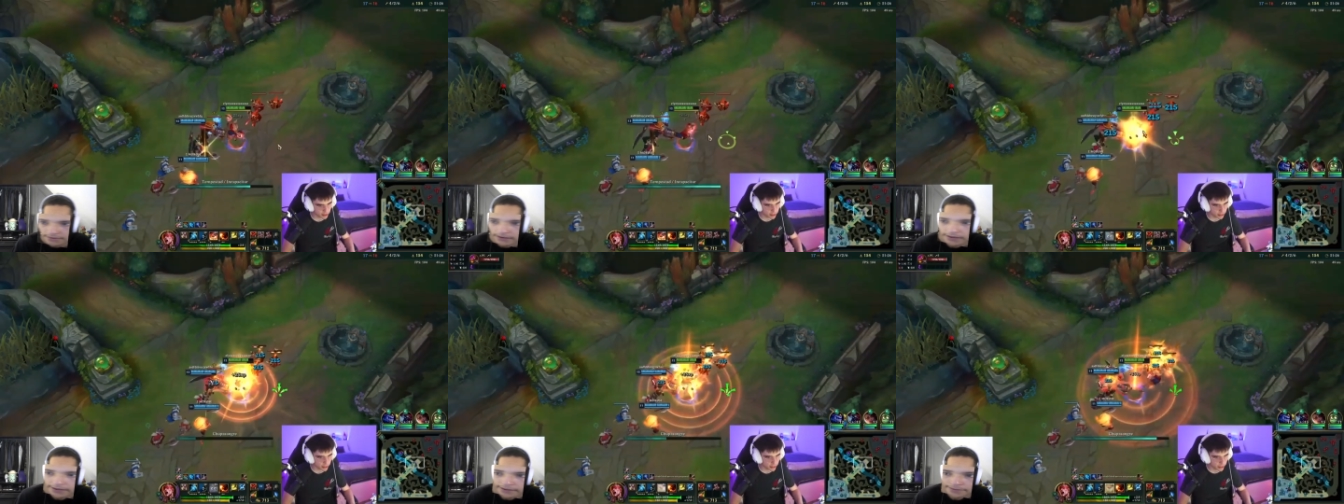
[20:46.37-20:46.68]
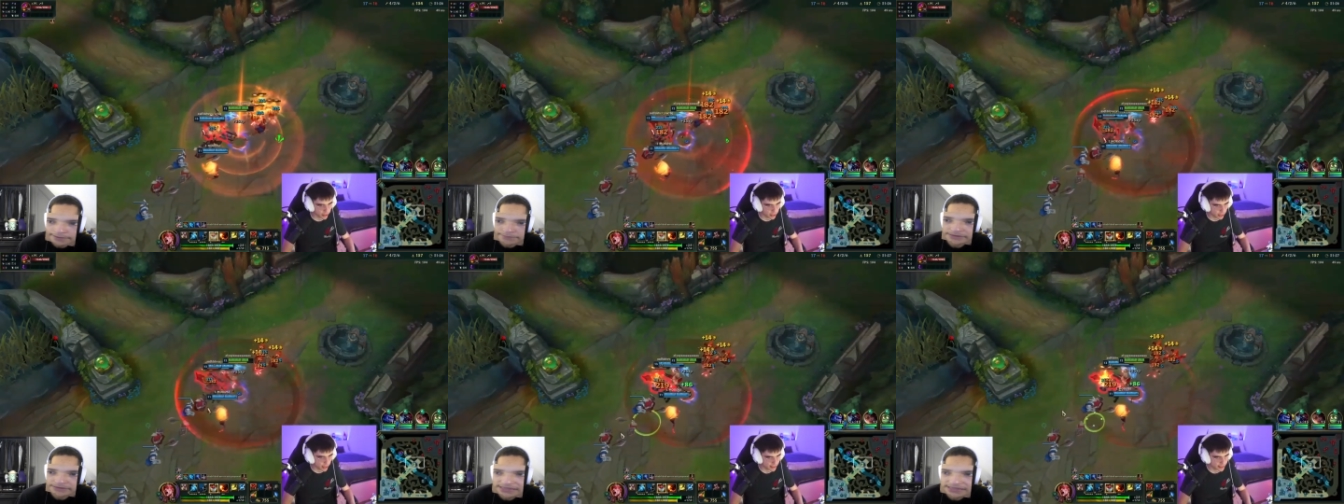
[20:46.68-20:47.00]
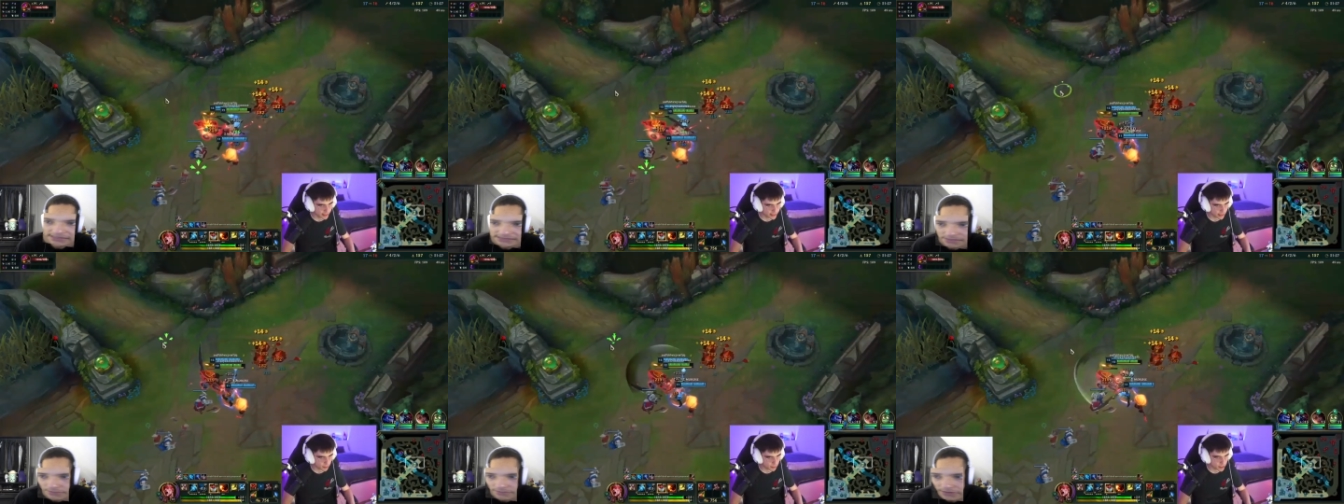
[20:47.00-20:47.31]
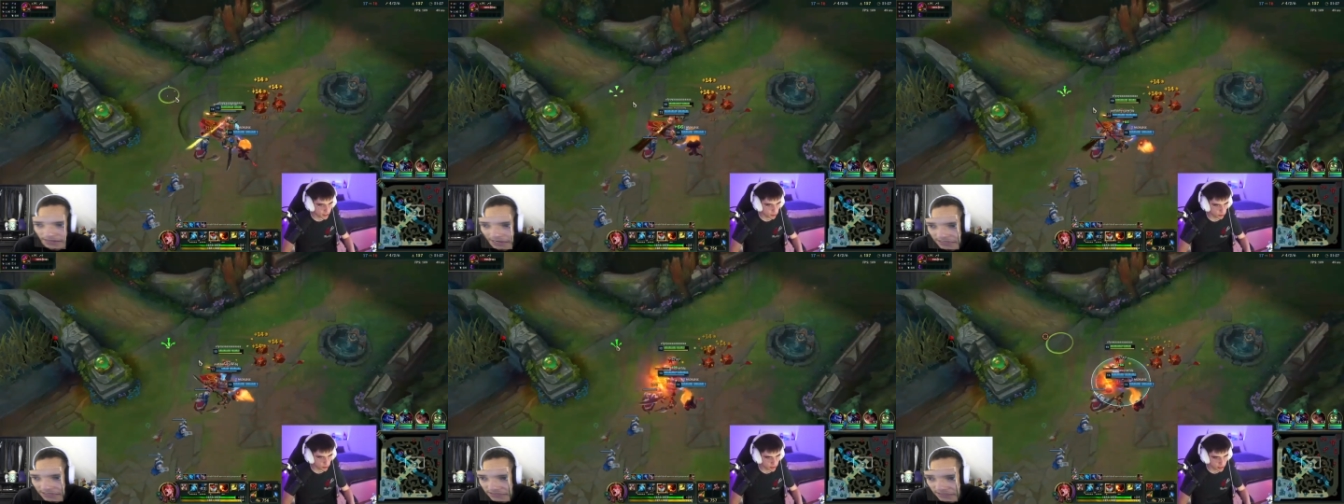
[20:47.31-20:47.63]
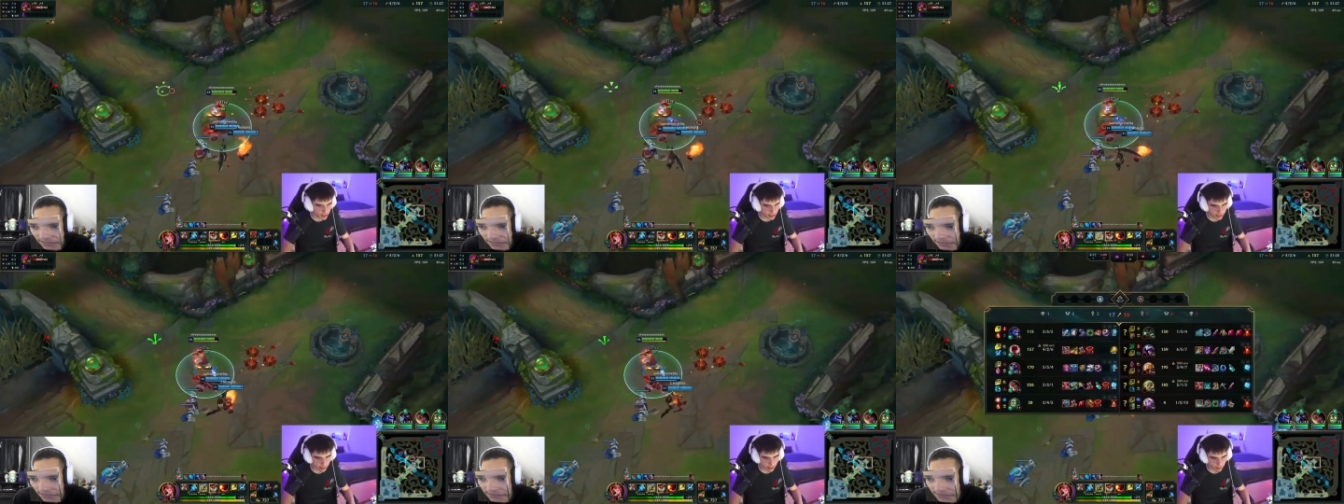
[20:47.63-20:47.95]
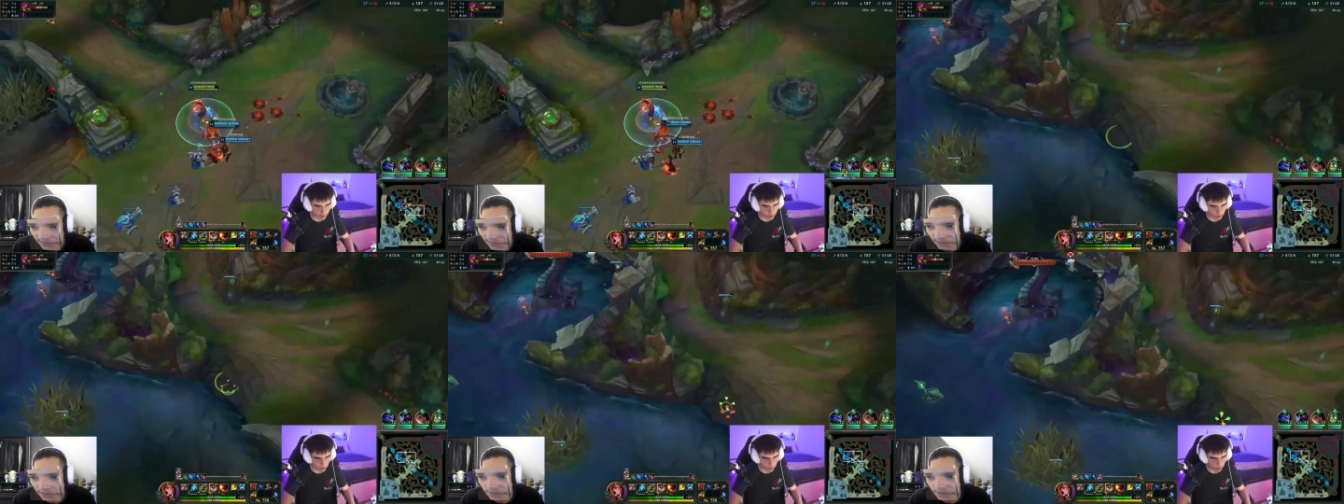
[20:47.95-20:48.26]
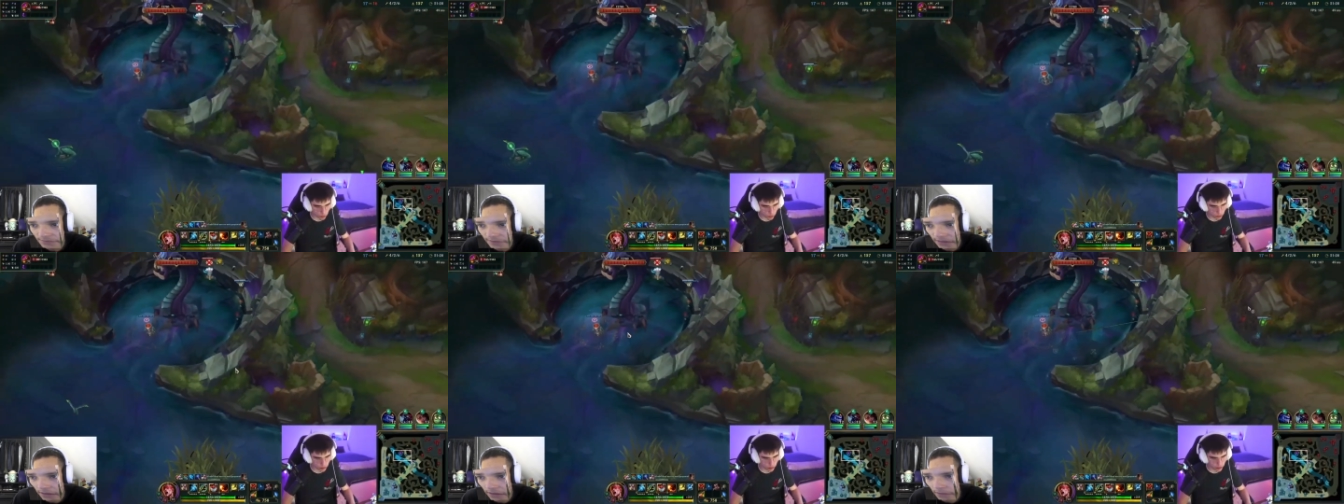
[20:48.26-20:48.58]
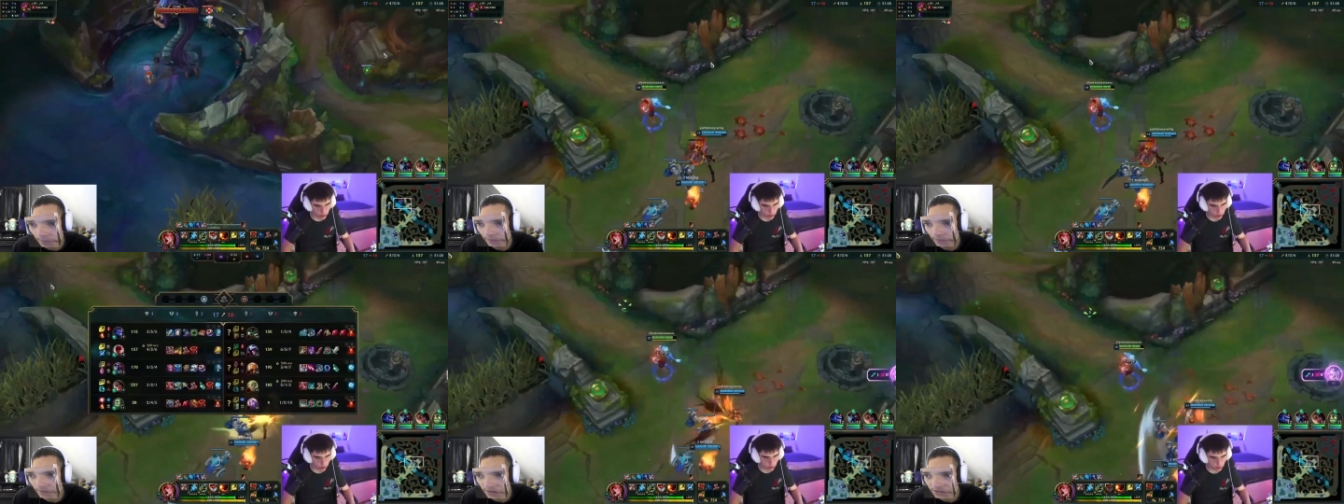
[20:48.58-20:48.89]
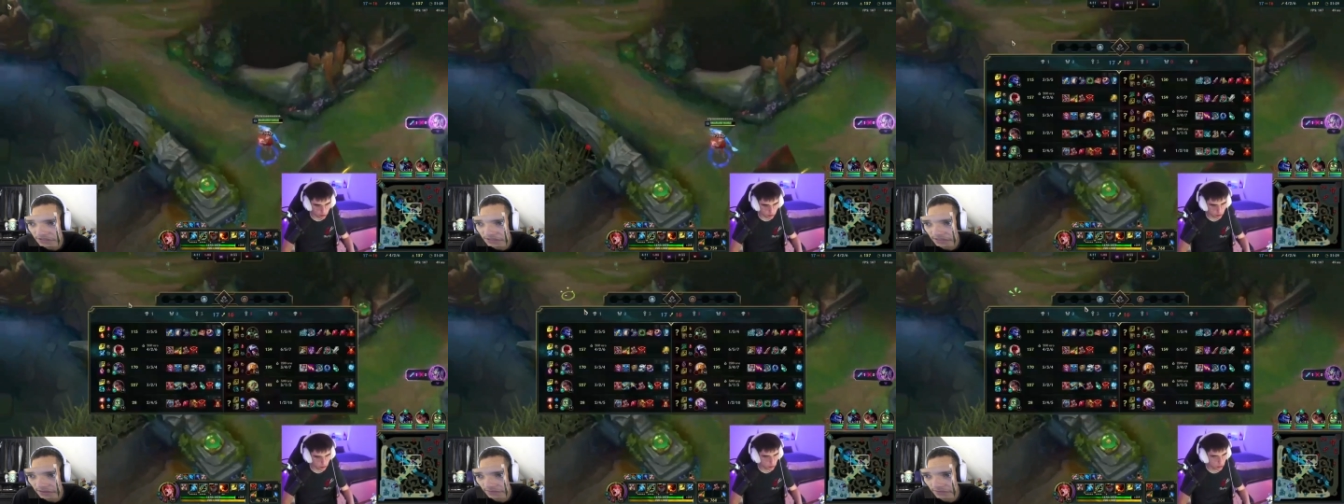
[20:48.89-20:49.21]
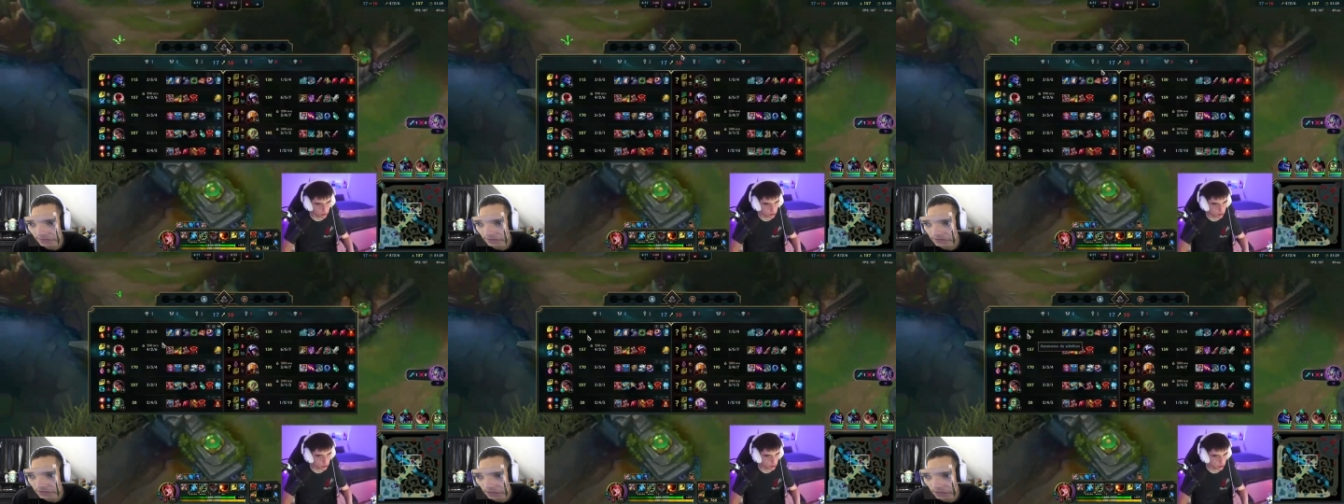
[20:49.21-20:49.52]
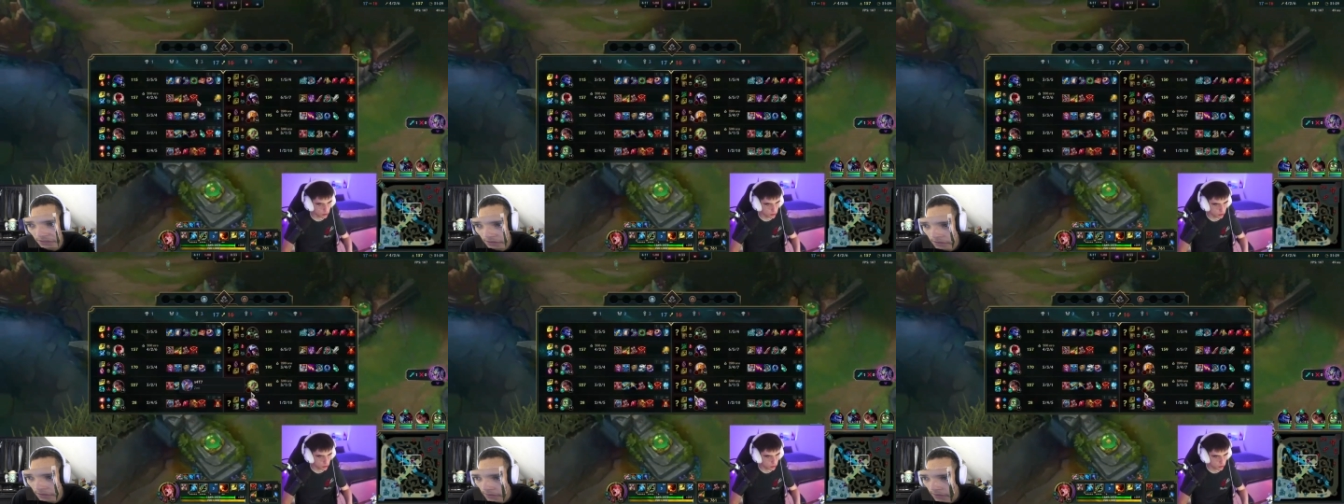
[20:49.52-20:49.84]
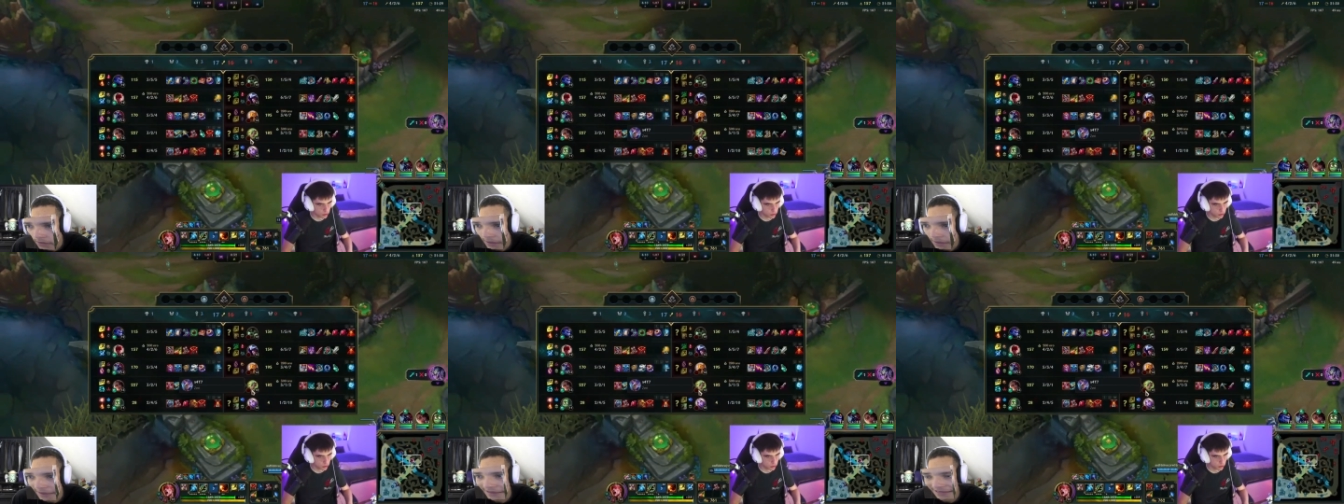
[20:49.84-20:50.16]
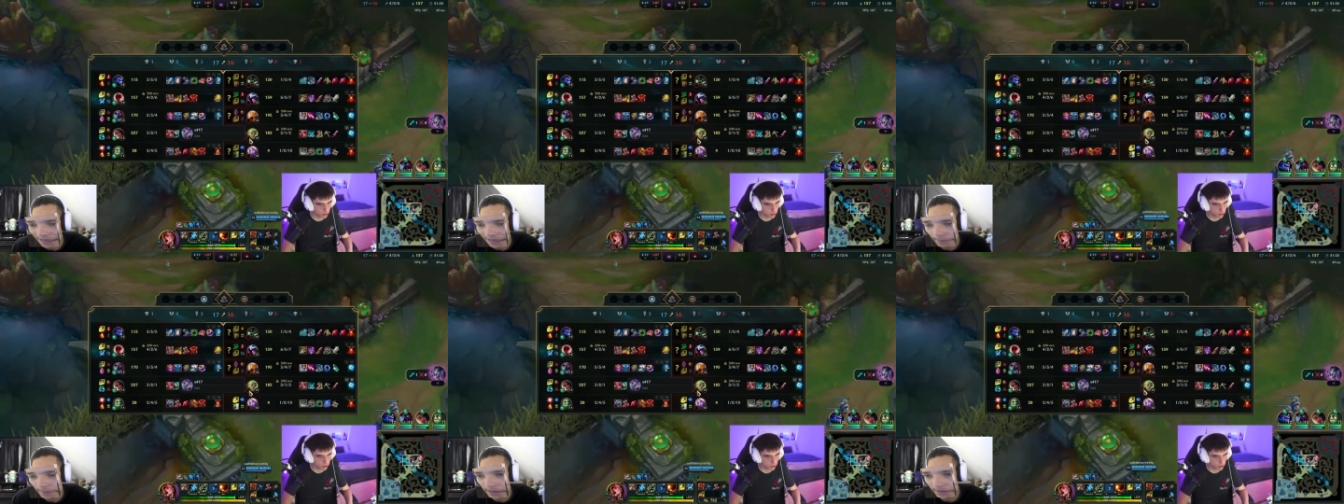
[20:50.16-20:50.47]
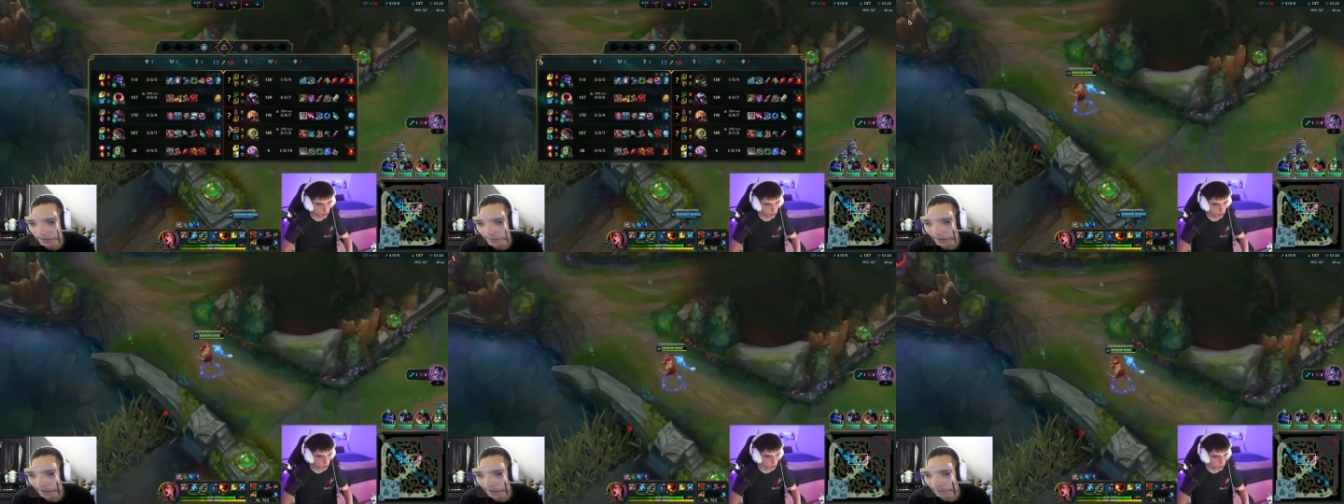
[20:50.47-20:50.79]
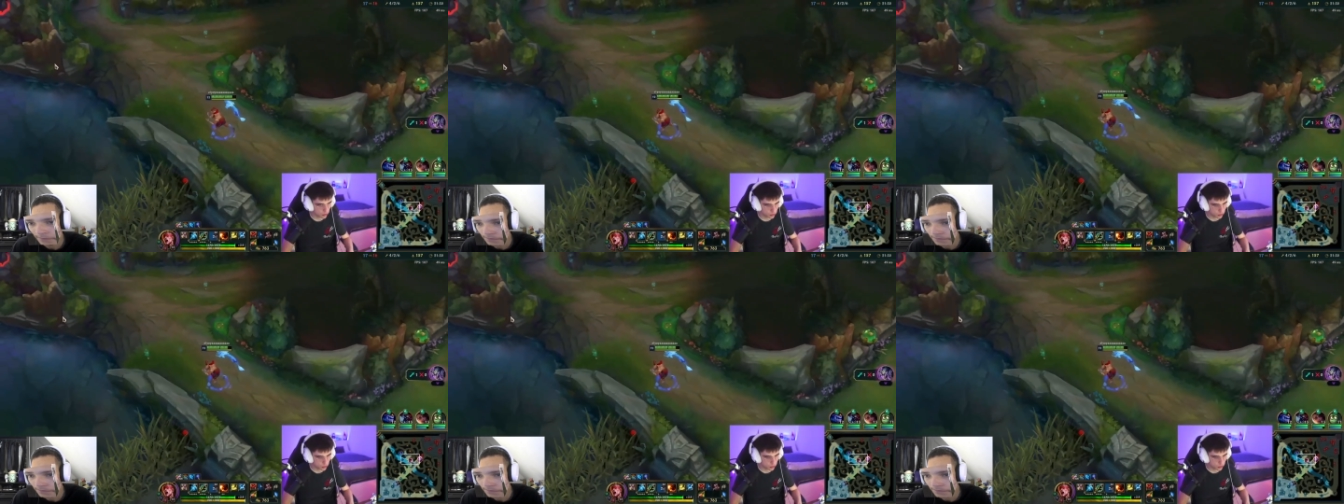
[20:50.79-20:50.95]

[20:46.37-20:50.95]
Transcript: uh, but he is someone I actually considered to pick up eventually in the future and get better at.